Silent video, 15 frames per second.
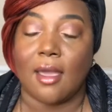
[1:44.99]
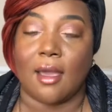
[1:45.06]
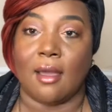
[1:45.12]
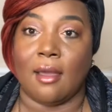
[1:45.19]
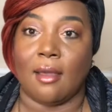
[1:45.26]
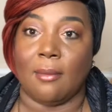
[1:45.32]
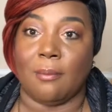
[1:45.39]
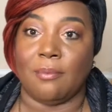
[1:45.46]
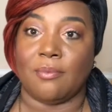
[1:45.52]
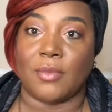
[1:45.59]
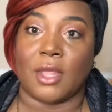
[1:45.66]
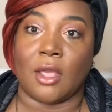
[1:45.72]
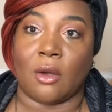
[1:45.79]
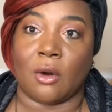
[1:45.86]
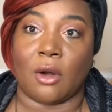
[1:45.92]
um,
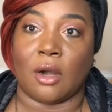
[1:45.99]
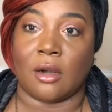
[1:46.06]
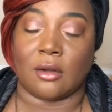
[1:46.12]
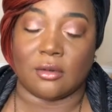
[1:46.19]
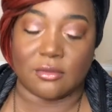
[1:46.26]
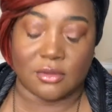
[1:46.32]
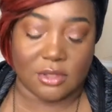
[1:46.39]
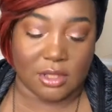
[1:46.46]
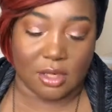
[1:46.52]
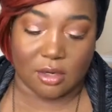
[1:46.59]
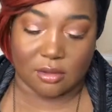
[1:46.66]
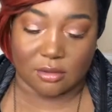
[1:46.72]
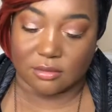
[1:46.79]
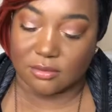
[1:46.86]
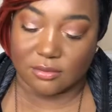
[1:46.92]
or, you
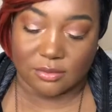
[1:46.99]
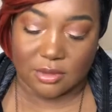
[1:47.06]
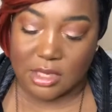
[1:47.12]
know,